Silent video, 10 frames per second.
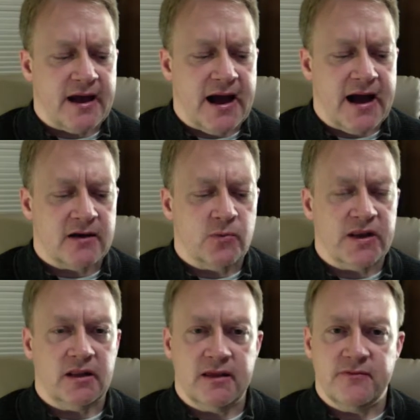how do we
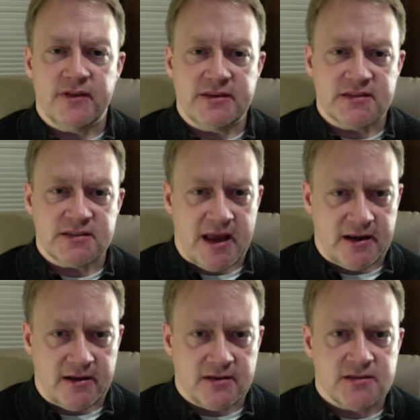live inside
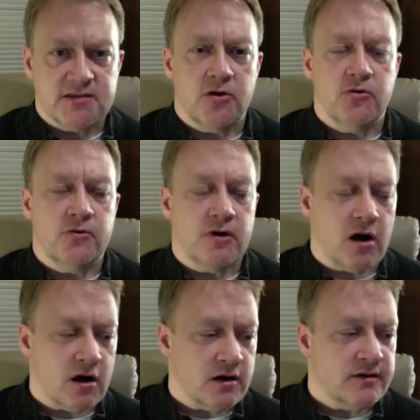it? So
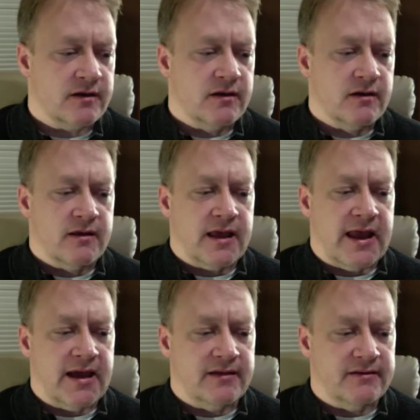art
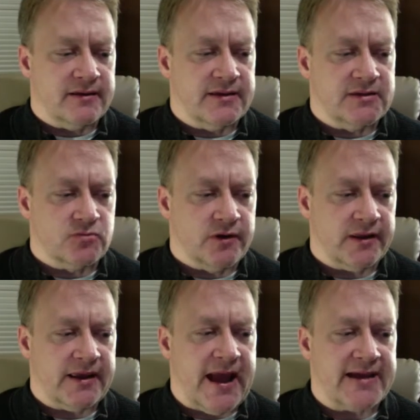is
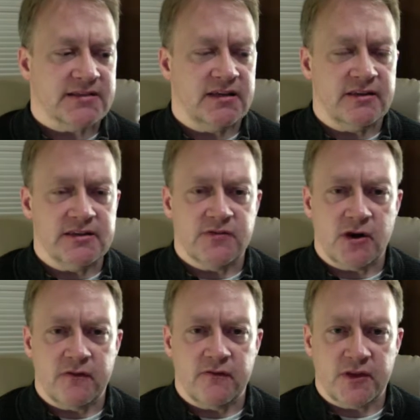really asking these
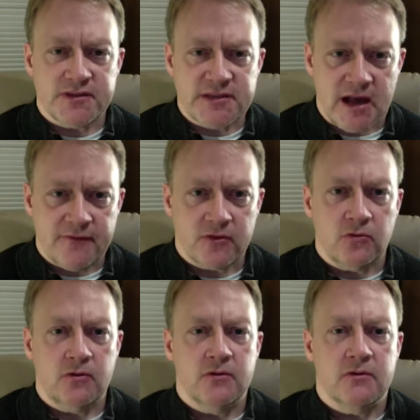very
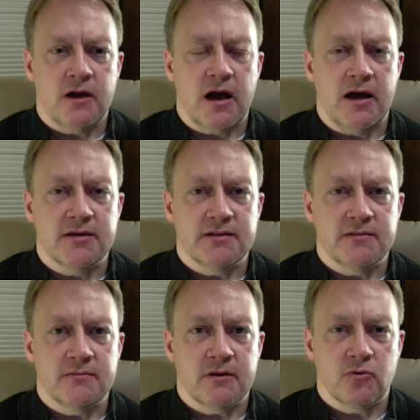philosophical
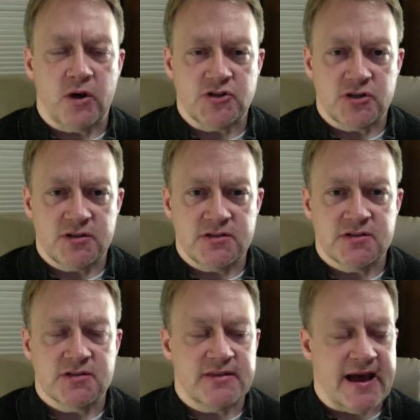
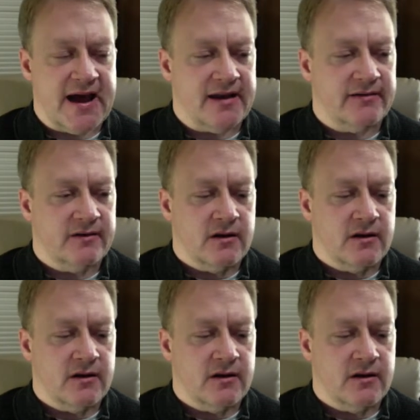questions that